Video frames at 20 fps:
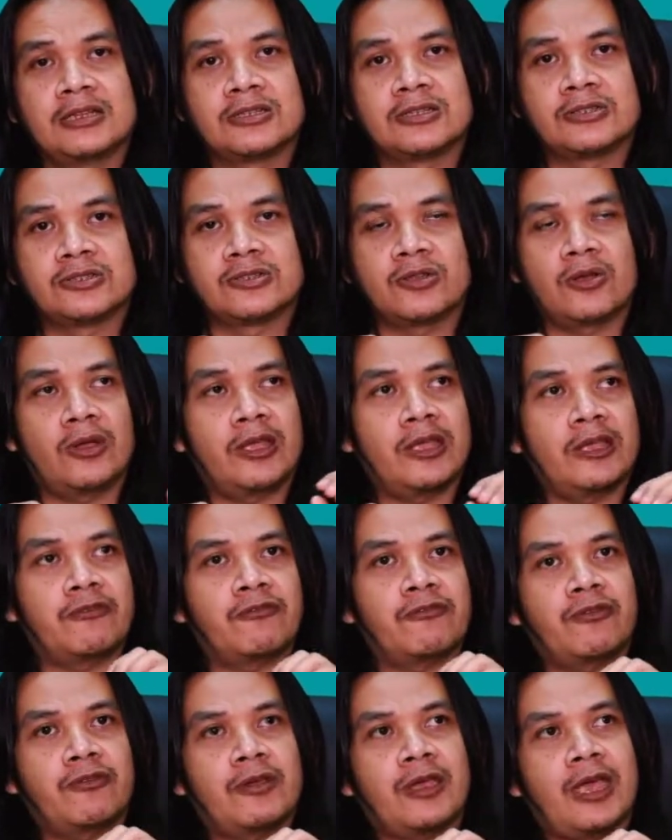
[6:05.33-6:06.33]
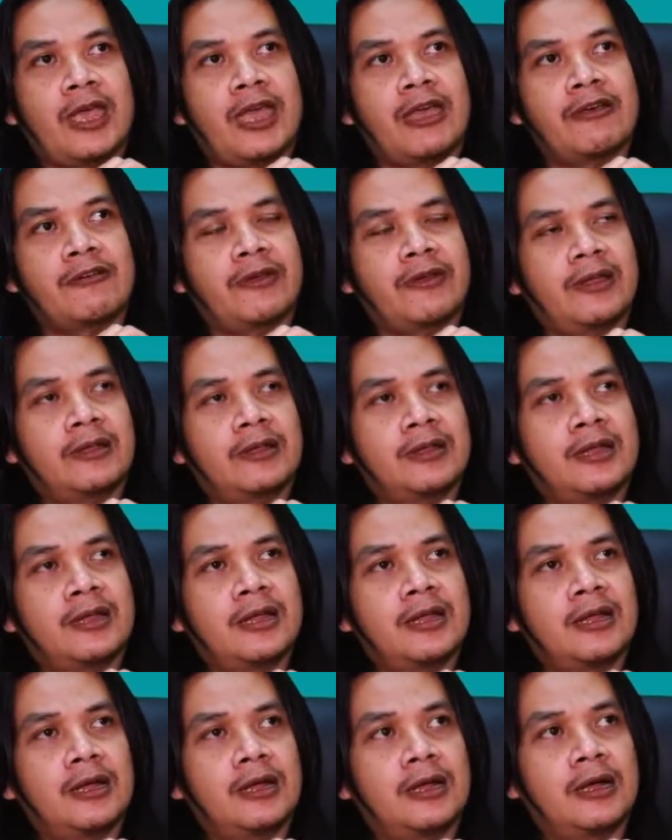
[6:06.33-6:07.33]
So if we have
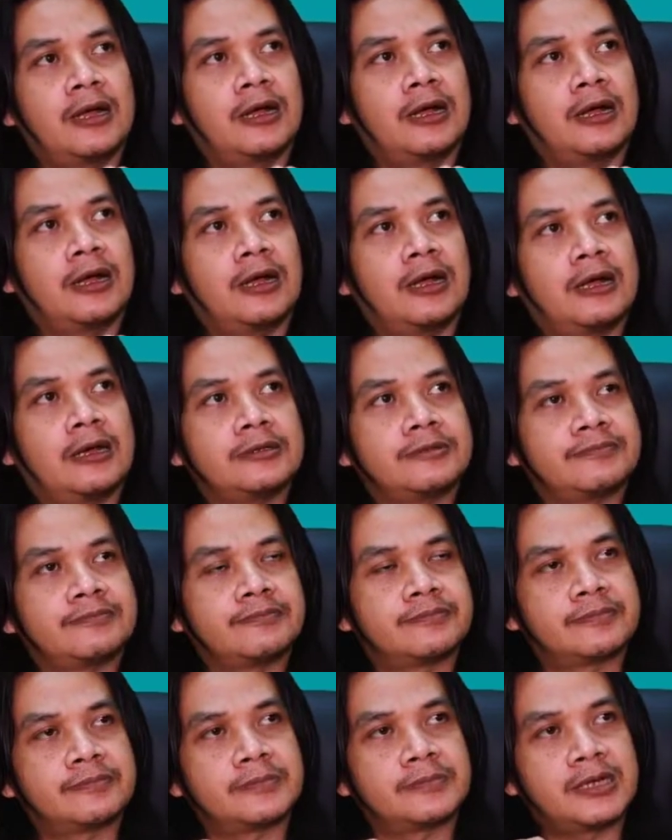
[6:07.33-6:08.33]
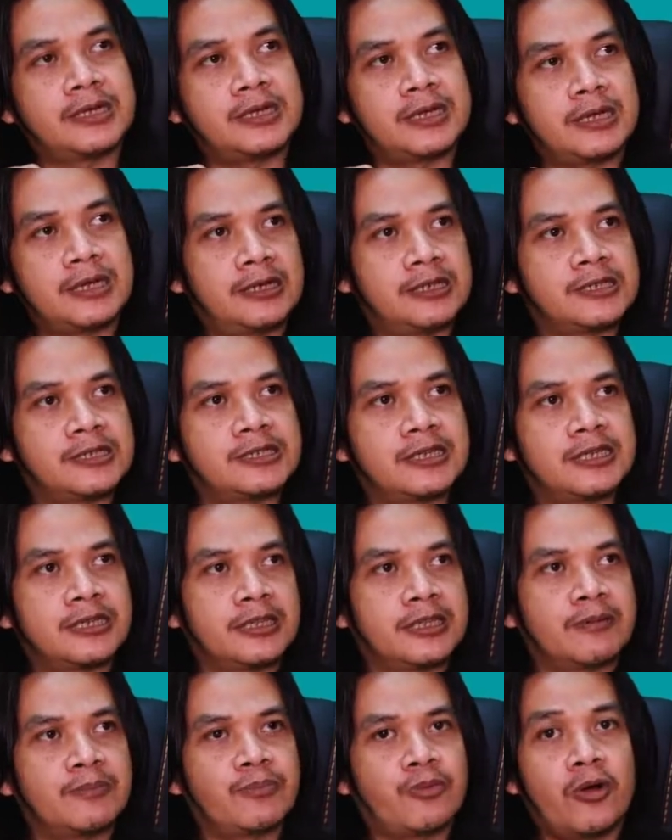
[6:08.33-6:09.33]
a
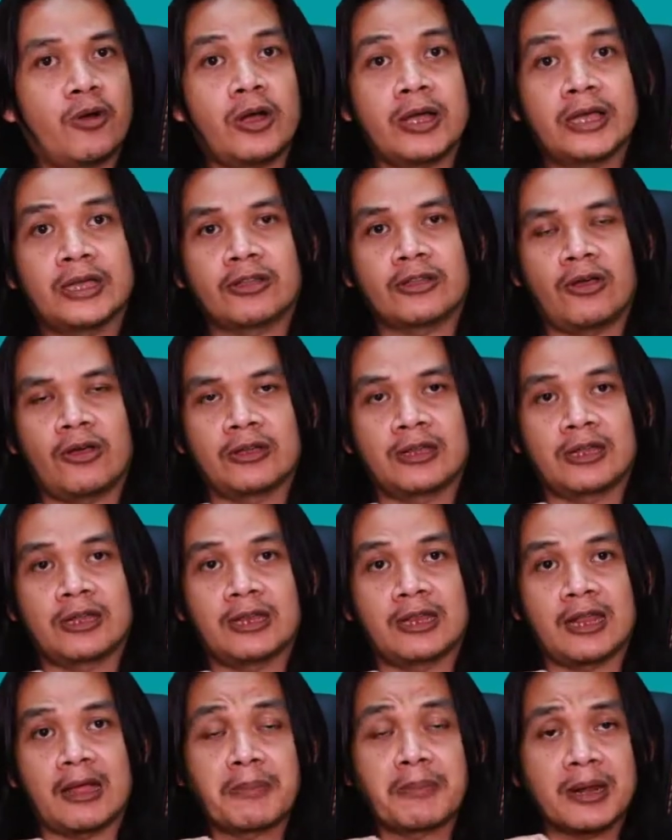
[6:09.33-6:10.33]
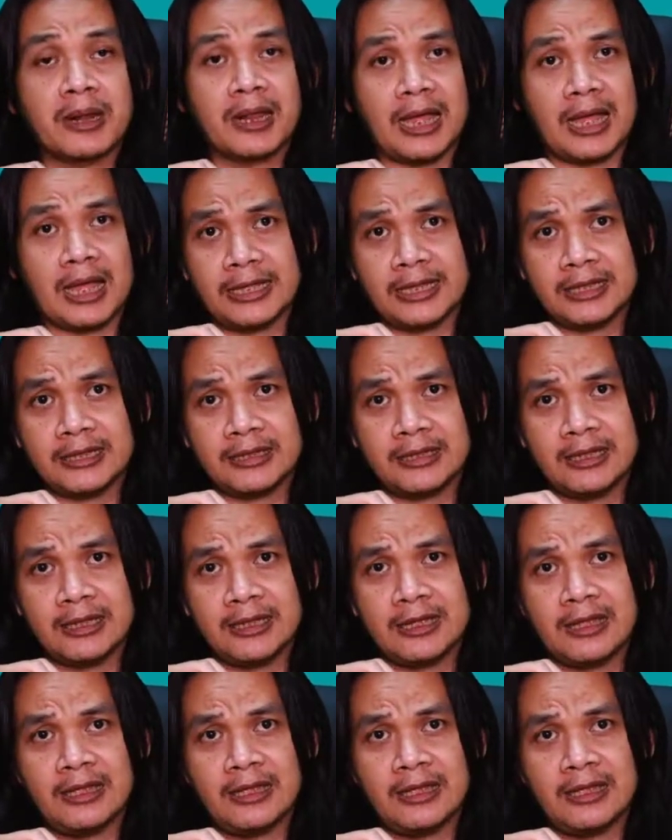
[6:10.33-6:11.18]
certain point on a number line,